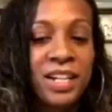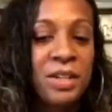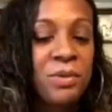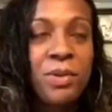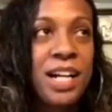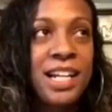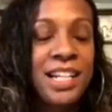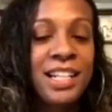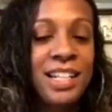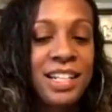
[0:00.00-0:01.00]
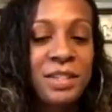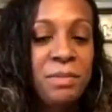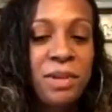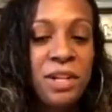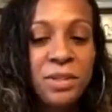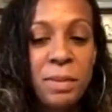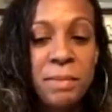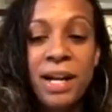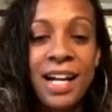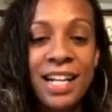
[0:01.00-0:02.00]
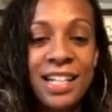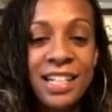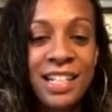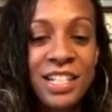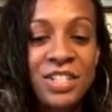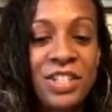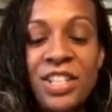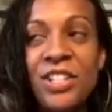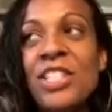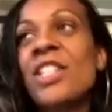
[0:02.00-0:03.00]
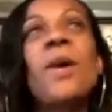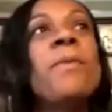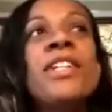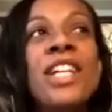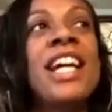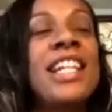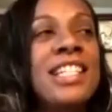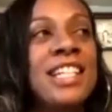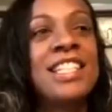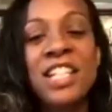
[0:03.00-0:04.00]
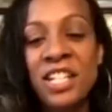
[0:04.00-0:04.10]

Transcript: Right. It blows my mind because there's so much access.